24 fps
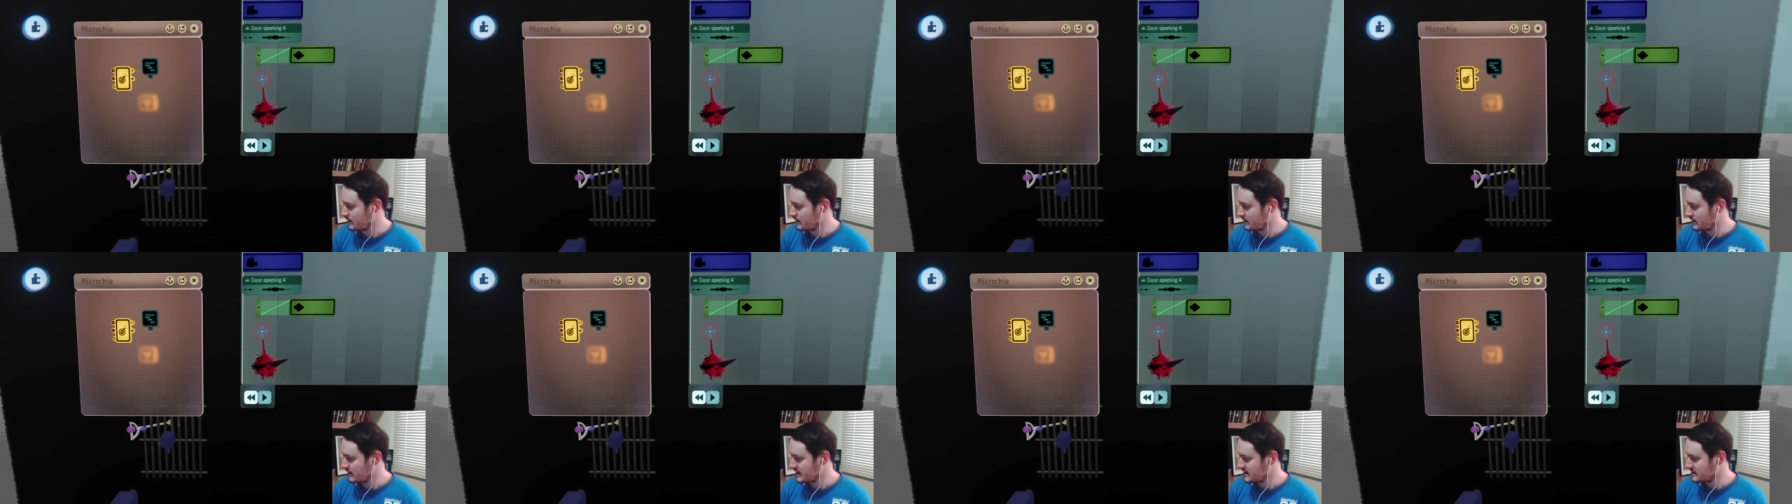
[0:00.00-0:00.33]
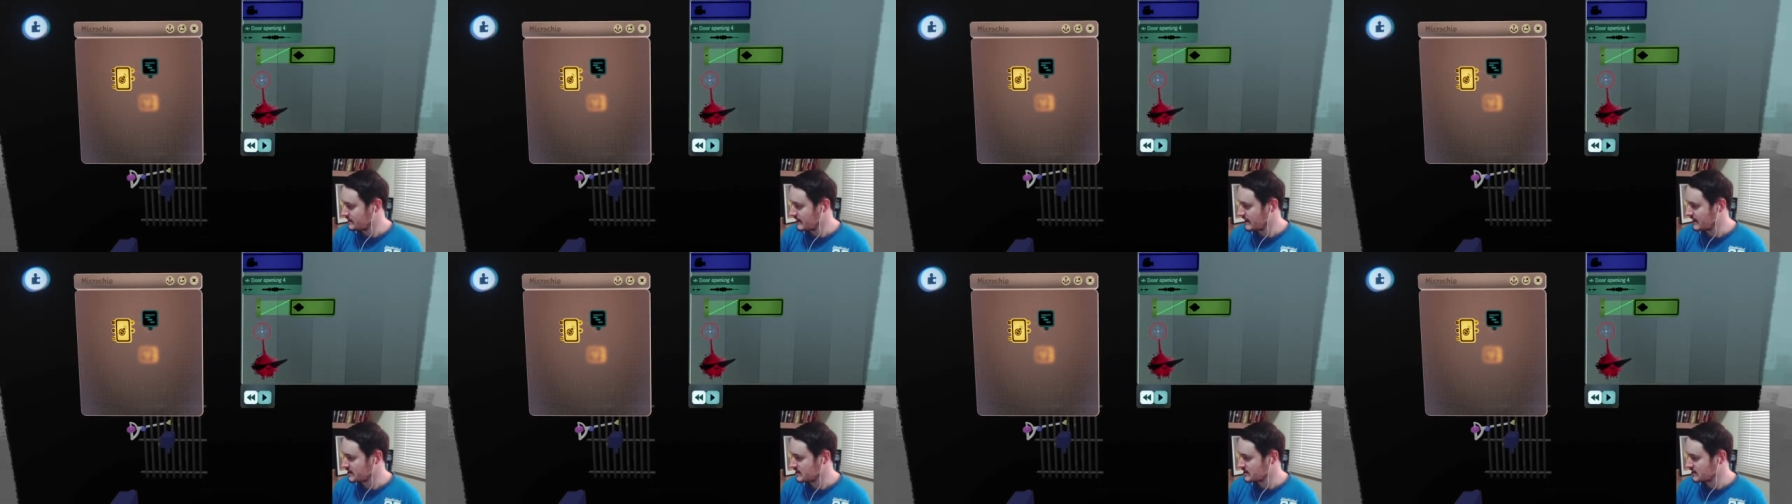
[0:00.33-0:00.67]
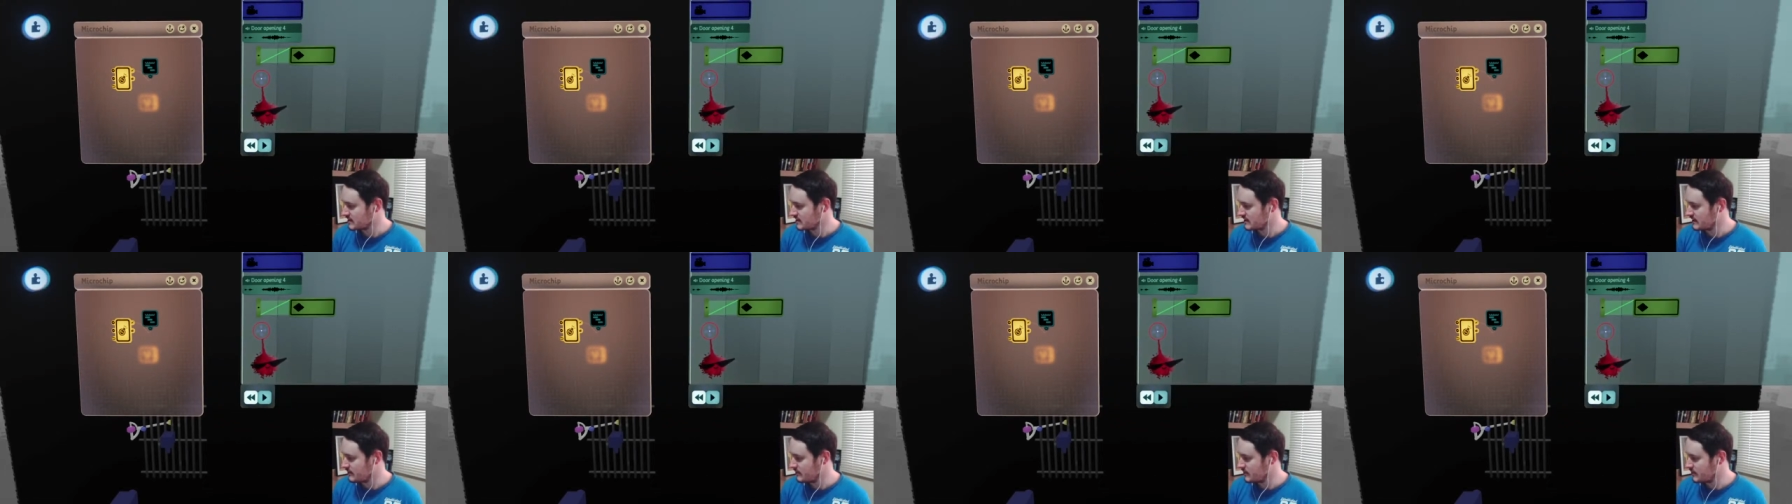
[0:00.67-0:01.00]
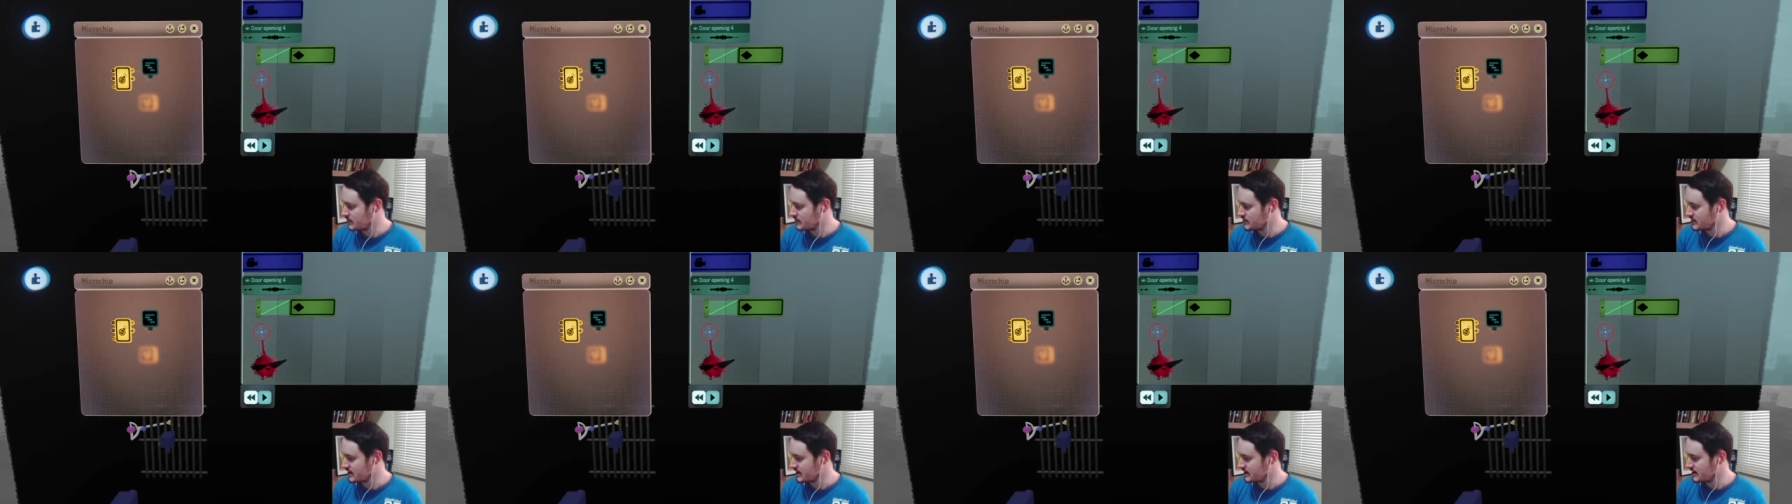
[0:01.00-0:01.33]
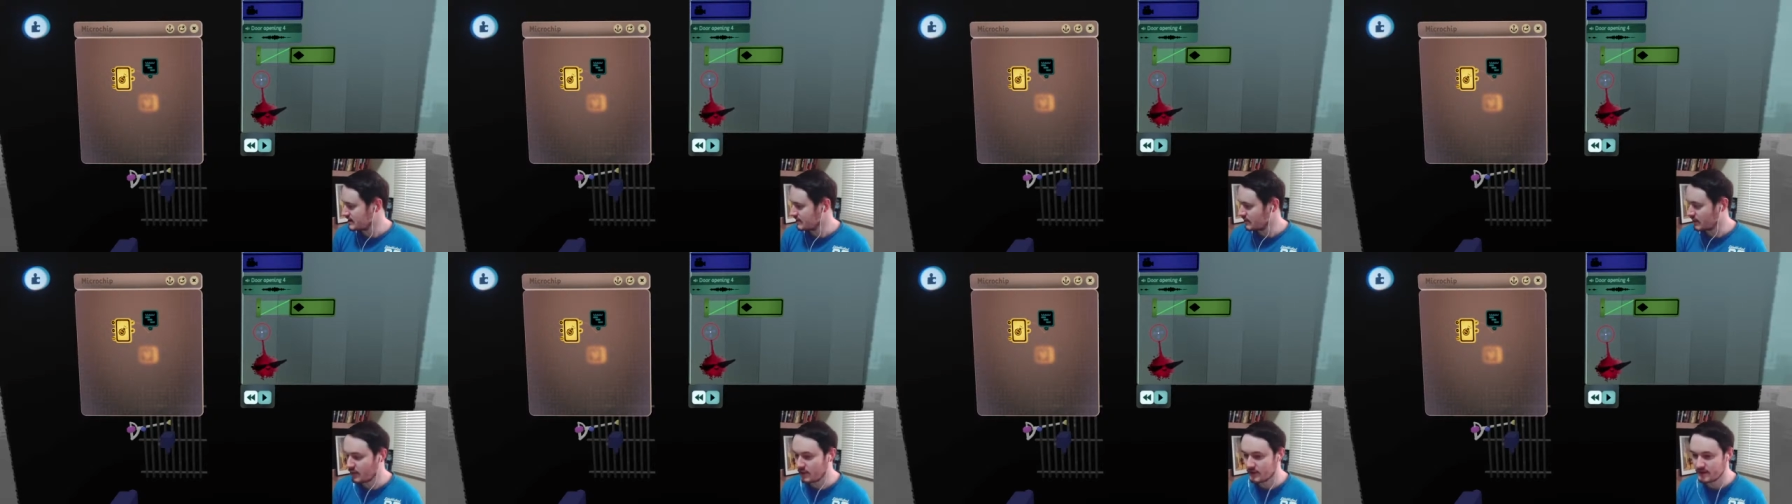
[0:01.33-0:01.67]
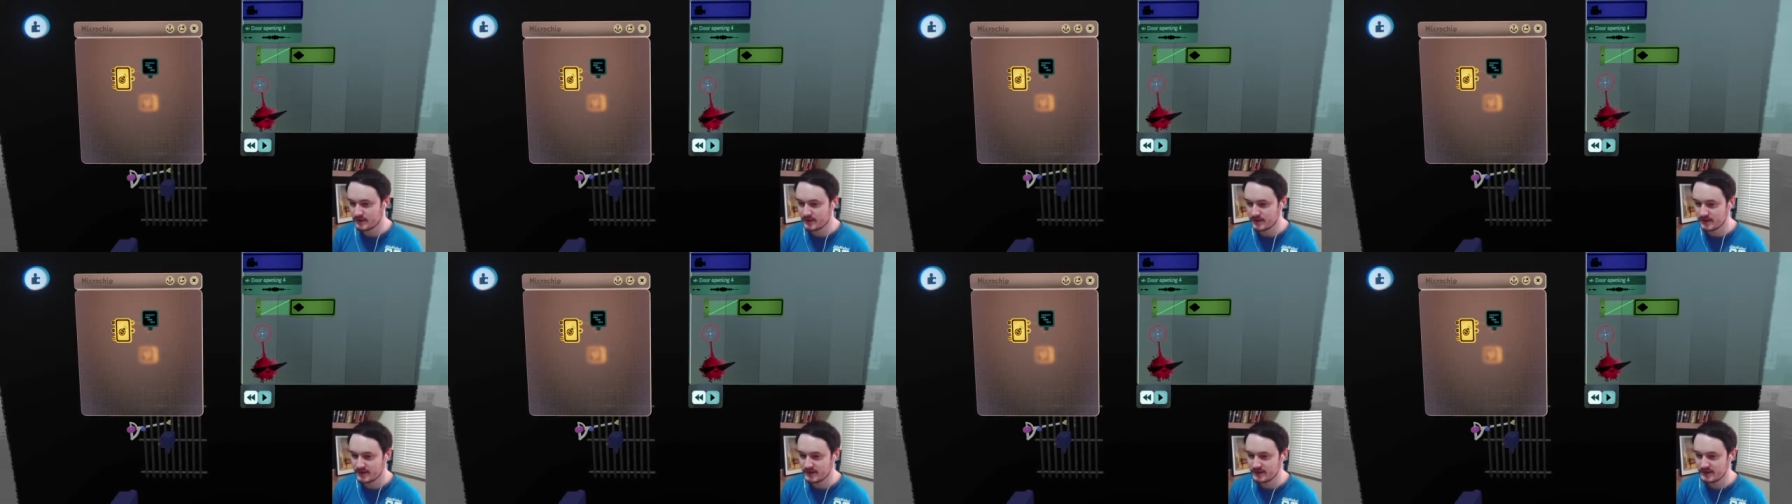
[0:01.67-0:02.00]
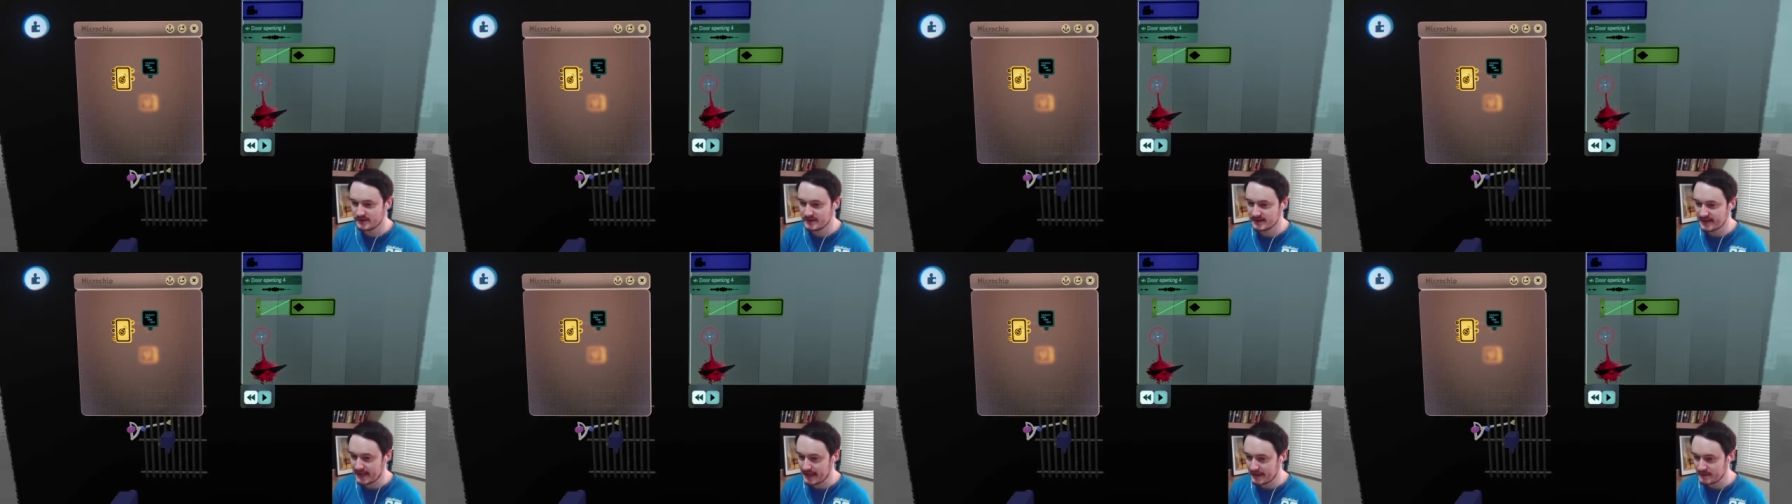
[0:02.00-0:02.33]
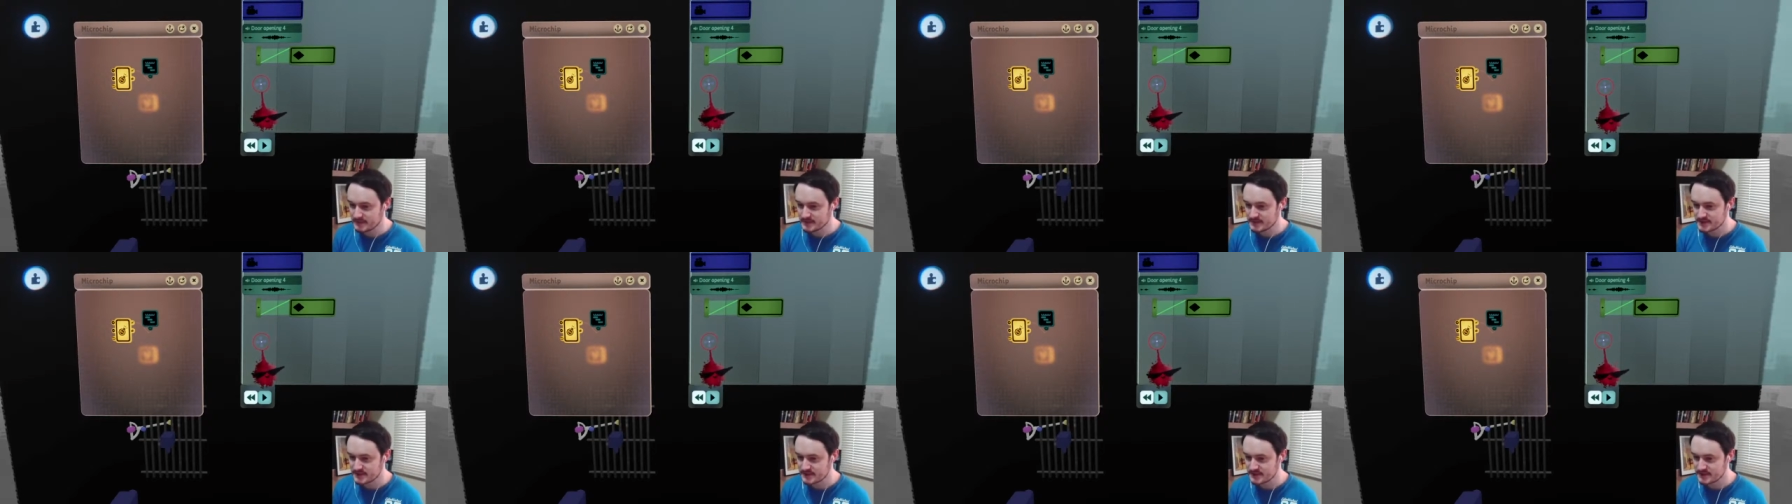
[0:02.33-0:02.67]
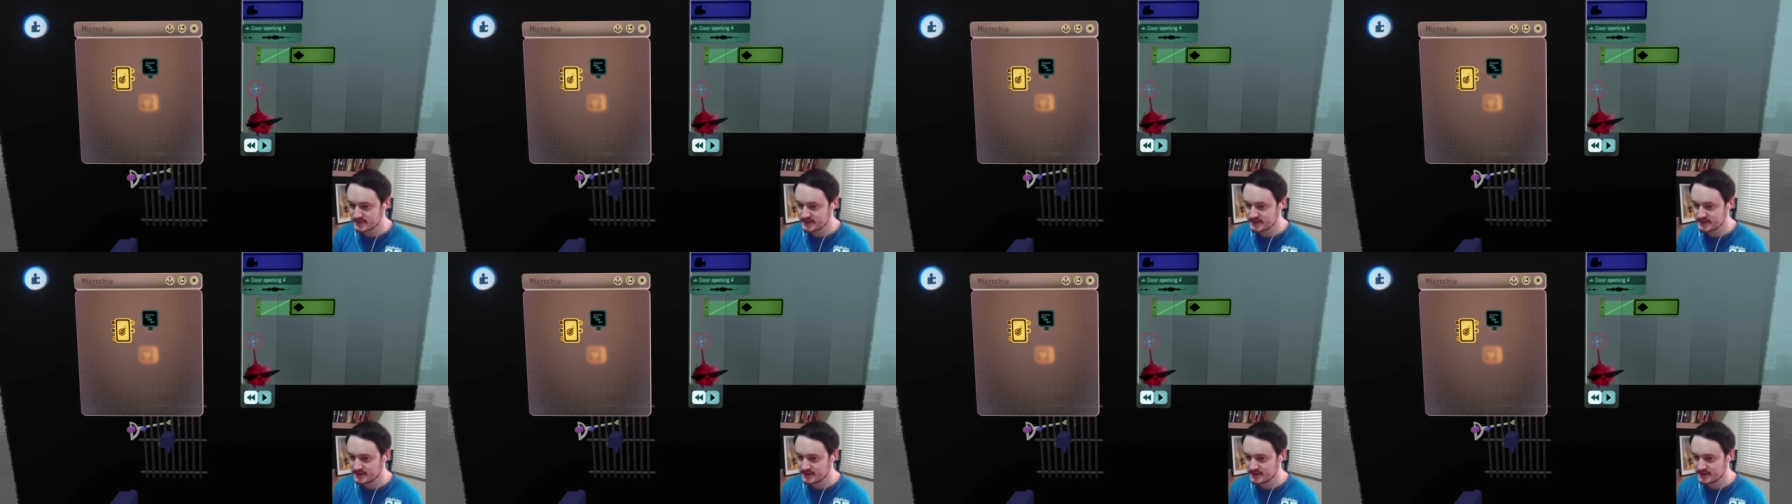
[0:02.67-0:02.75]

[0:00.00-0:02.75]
especially the music or the depths